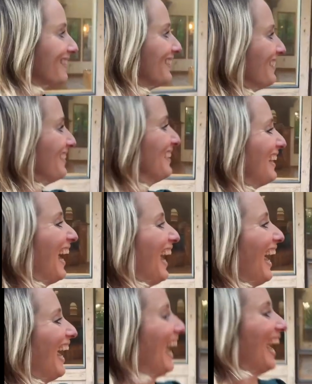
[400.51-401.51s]
Oh, it comes
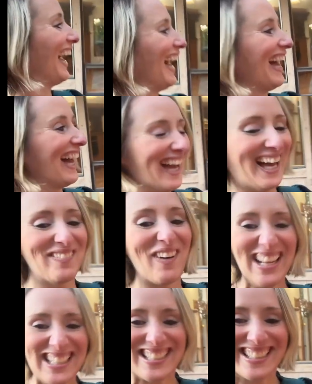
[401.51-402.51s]
in. What?